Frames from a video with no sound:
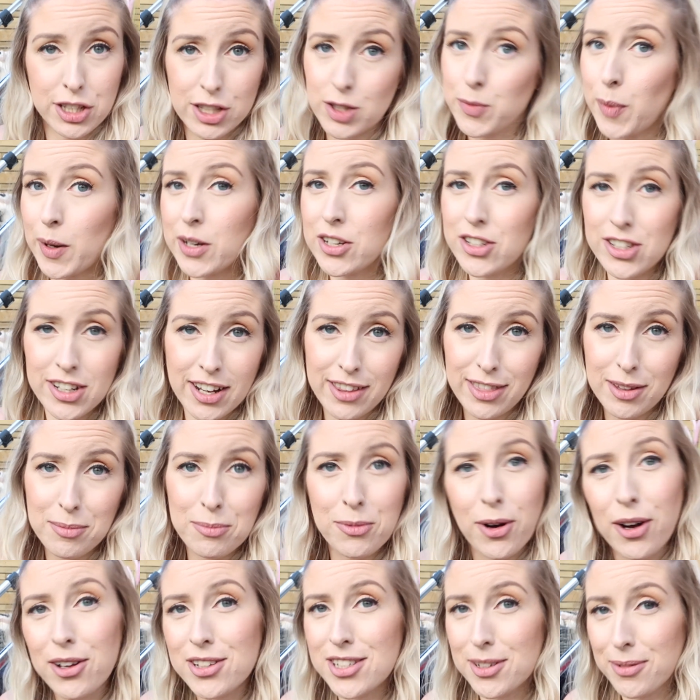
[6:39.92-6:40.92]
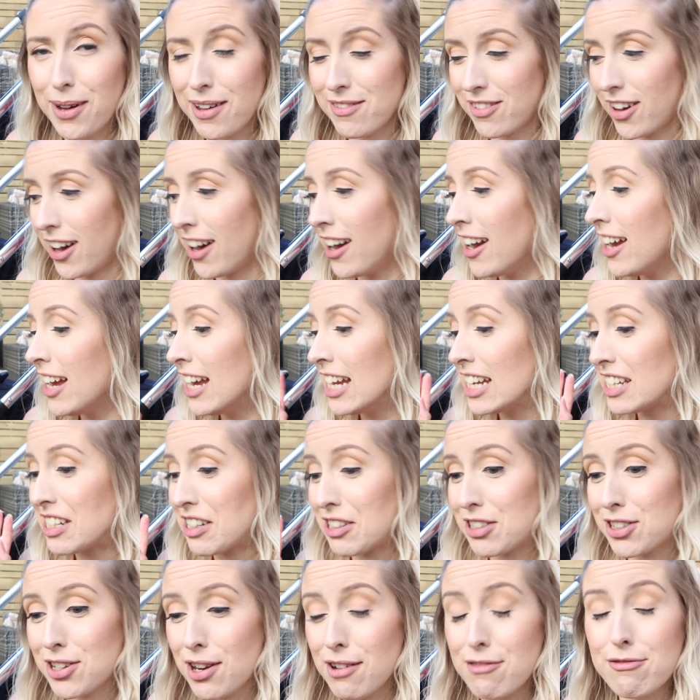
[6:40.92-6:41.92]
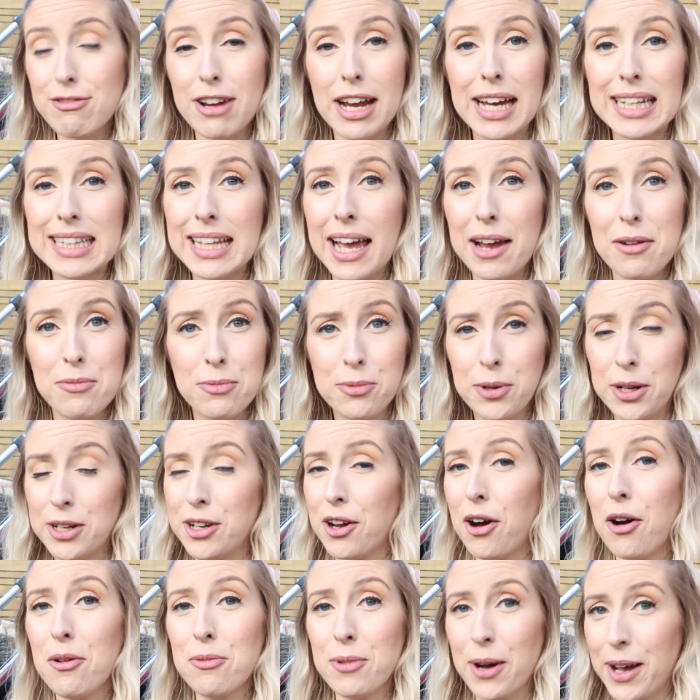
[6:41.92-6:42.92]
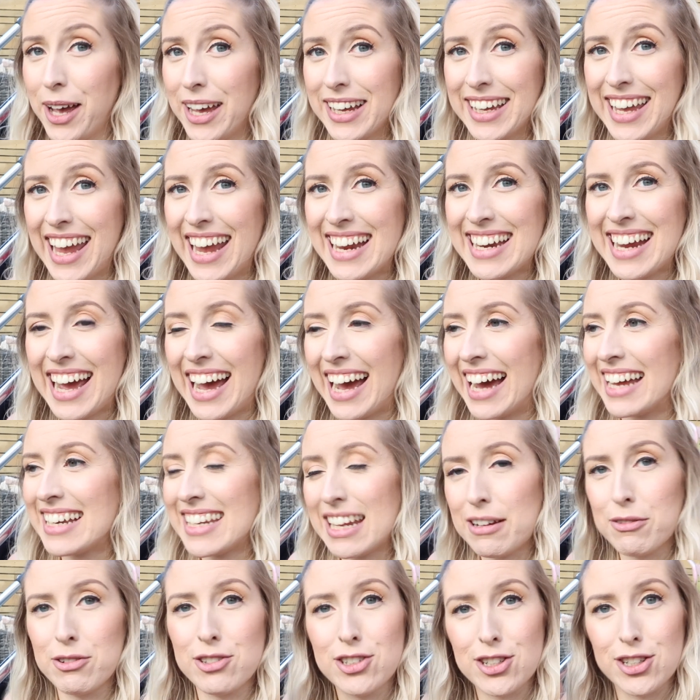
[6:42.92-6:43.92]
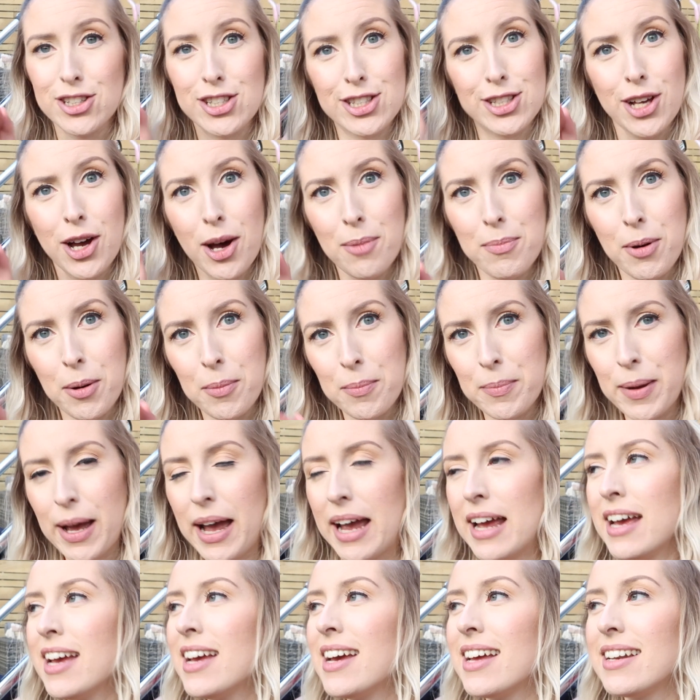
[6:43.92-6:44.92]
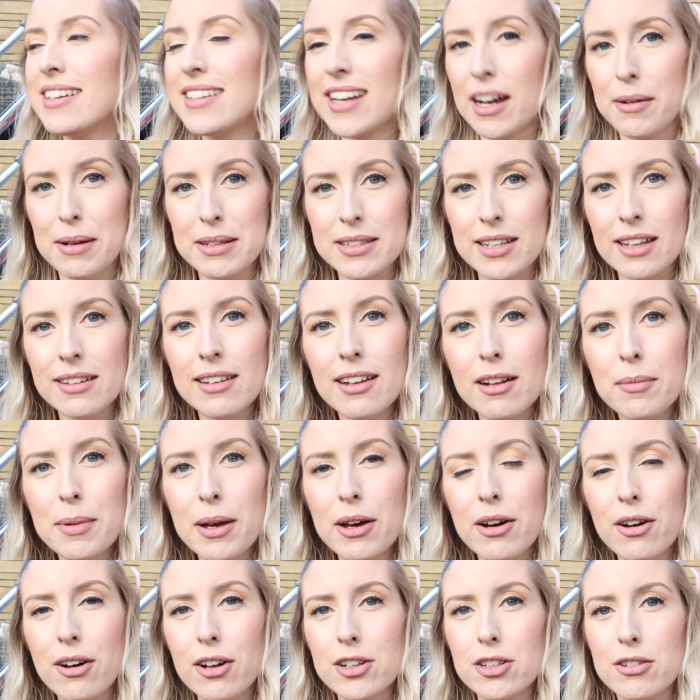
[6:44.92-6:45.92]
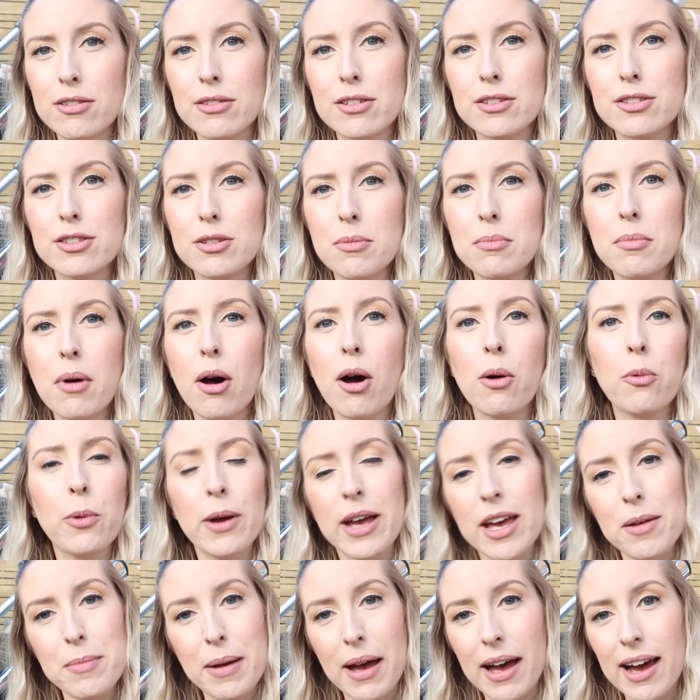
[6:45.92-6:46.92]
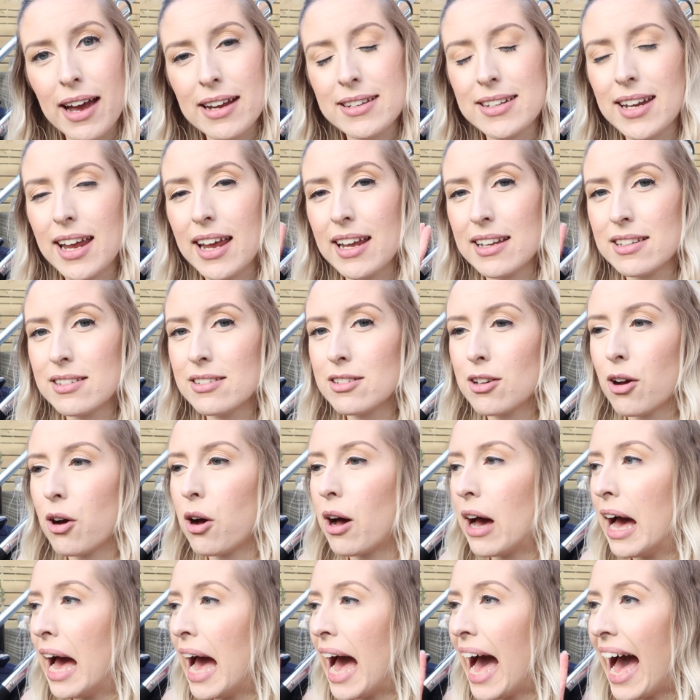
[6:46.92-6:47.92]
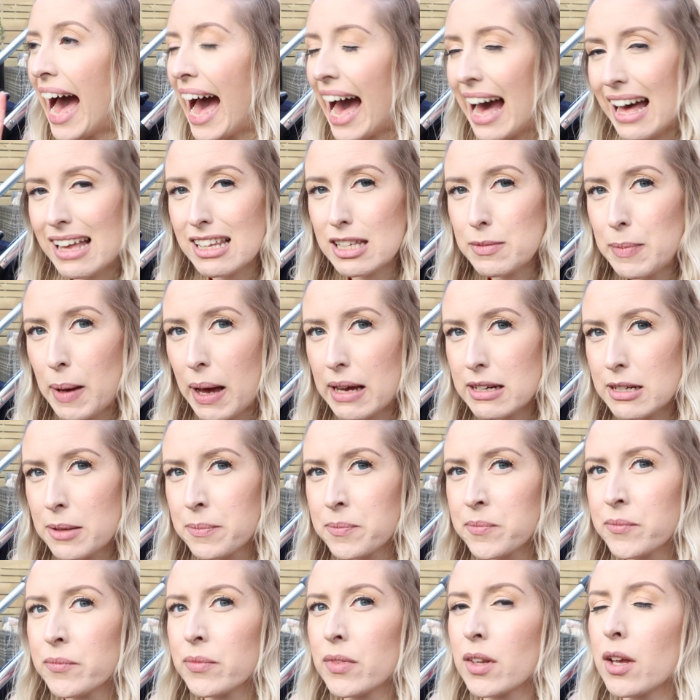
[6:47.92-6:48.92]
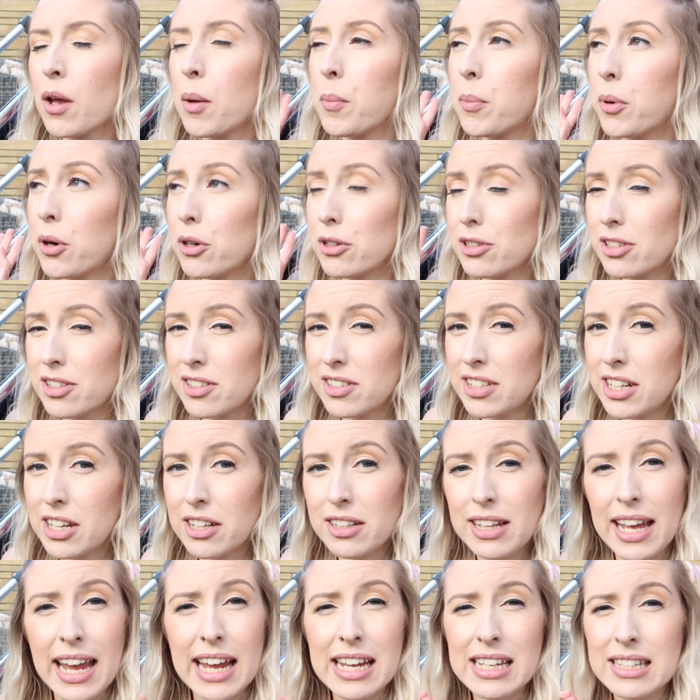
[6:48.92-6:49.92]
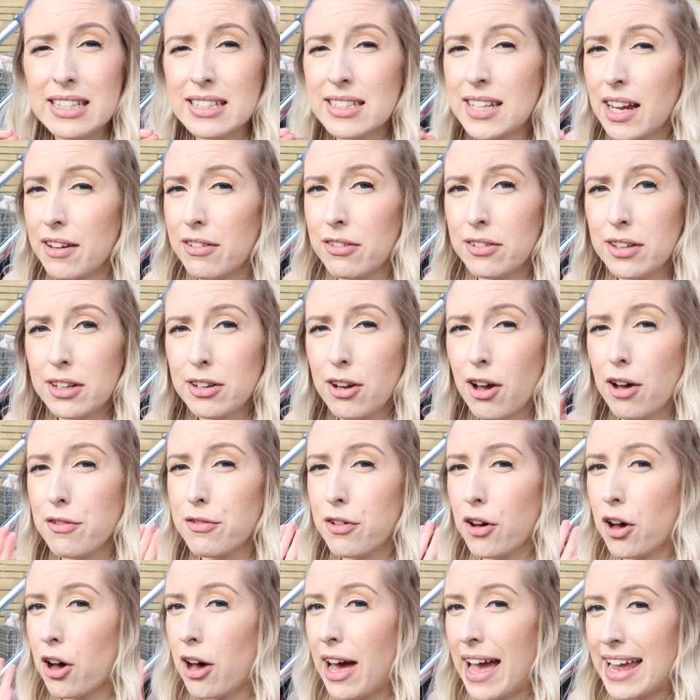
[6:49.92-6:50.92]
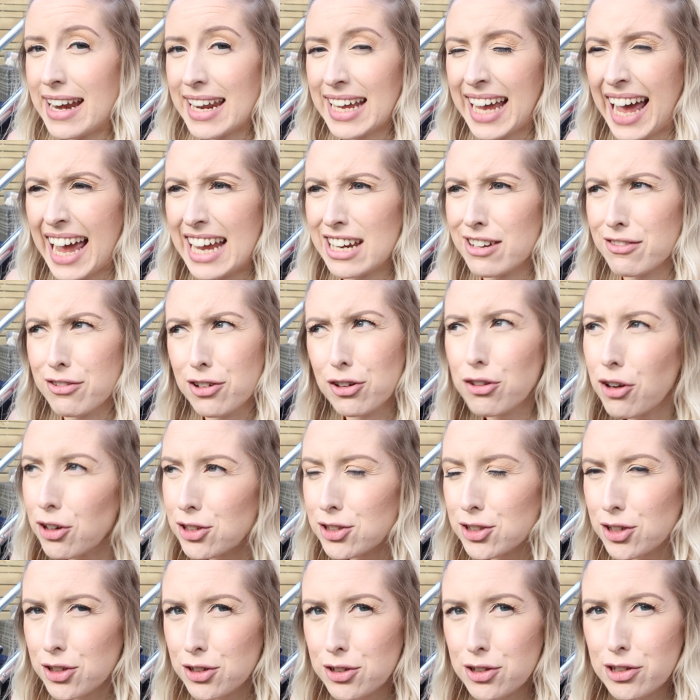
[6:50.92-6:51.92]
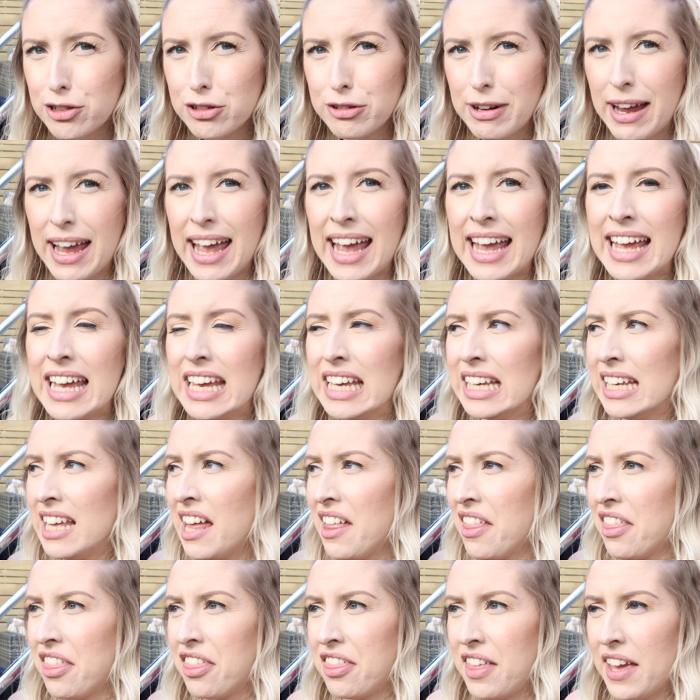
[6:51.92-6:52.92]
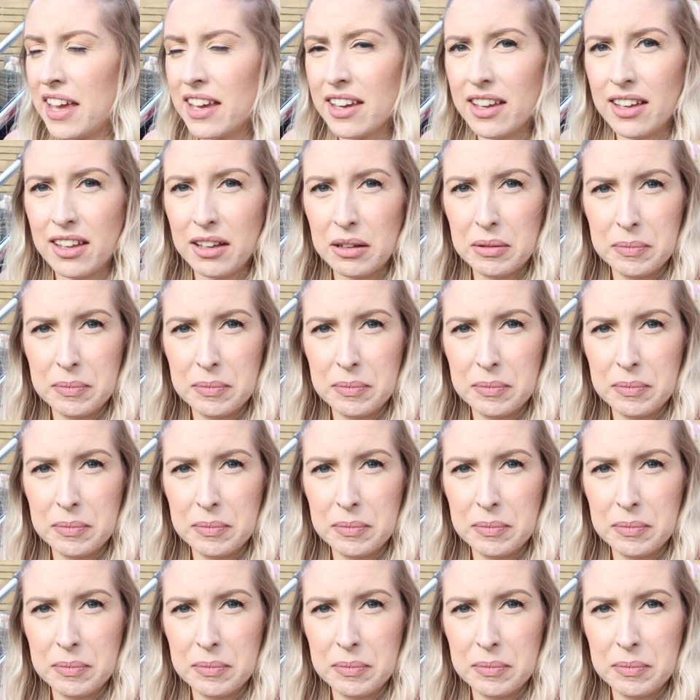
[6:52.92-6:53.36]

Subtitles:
suspension in them whatsoever just really were not working, and it was just so bumpy. Now he's that little bit older and there's some more weight behind it, it is not as bad, but still it's definitely not for any kind of cross country, thick